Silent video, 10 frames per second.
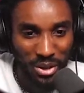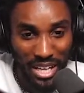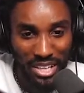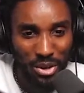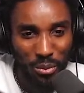
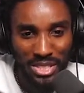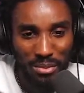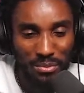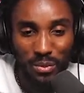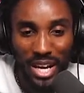Okay, yo, wait,
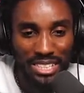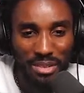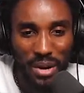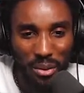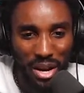
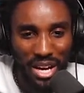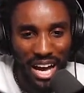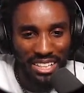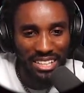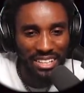senpai, why you
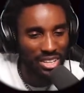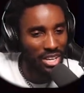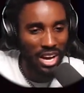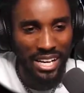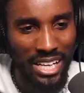hiding out there?
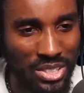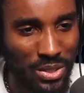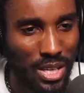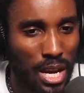Yeah, I got you.